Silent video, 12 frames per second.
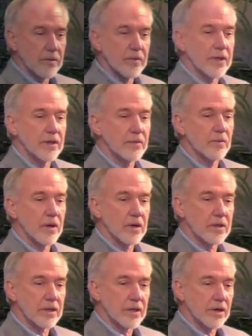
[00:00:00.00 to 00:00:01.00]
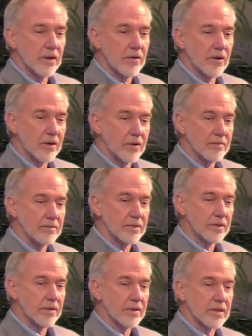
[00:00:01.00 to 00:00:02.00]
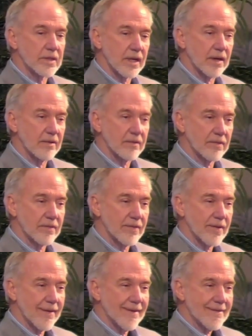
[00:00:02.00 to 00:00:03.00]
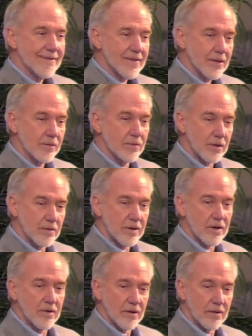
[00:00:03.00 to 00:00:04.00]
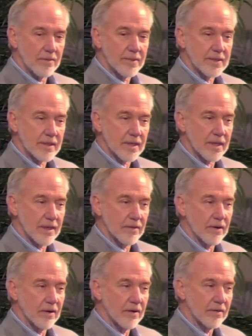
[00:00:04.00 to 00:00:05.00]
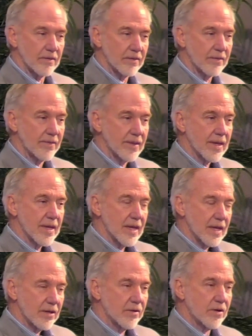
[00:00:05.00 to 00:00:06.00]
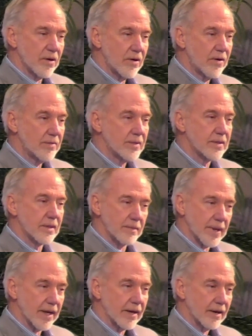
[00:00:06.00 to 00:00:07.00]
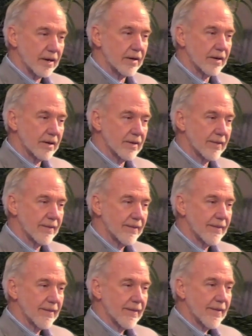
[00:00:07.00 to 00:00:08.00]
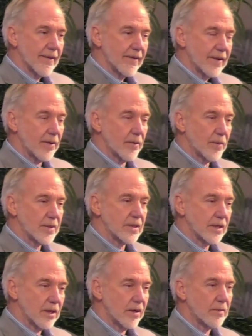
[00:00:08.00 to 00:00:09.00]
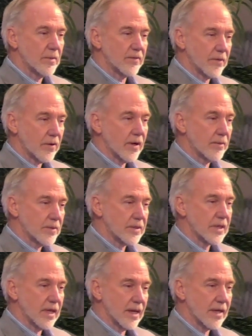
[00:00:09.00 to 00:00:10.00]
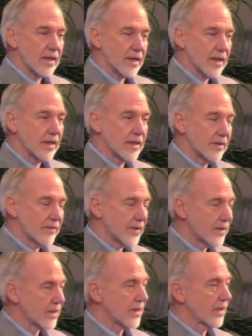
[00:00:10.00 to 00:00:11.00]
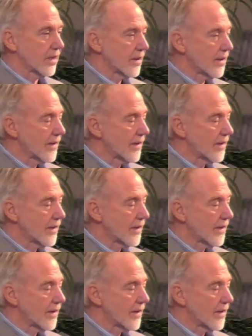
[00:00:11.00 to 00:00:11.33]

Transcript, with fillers: want to go home to yourself, you don't go home as the hero. You go home as the beggar. Now, it wasn't long before he was king again of Ithaca,